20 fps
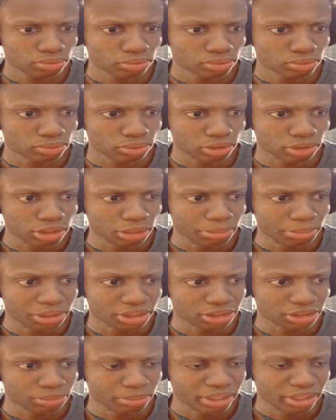well, let me
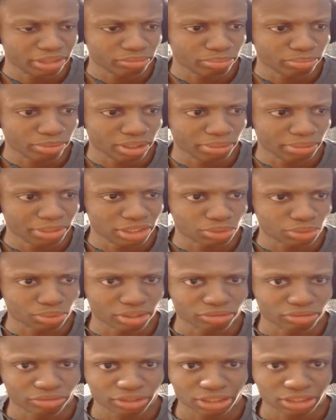just wait
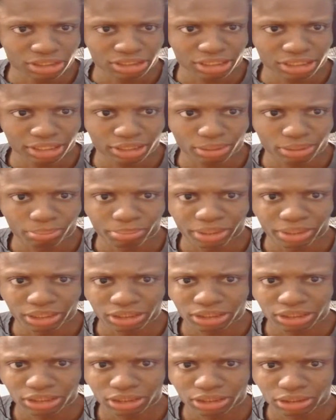for it to think a
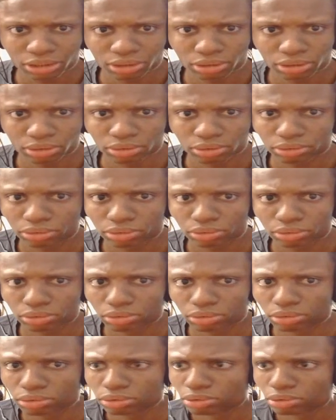bit.
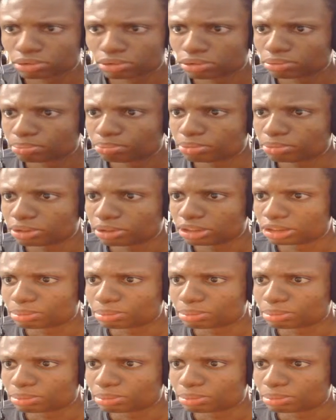Put this